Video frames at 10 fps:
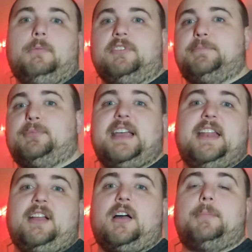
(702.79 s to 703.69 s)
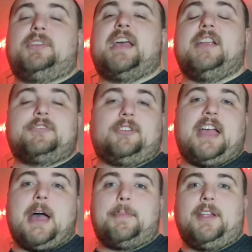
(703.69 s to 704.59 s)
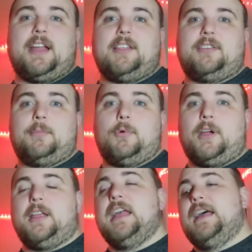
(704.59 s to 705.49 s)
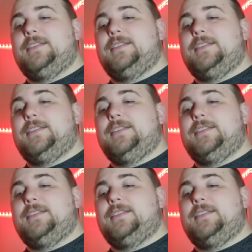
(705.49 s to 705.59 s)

was planning on potentially happening at some point.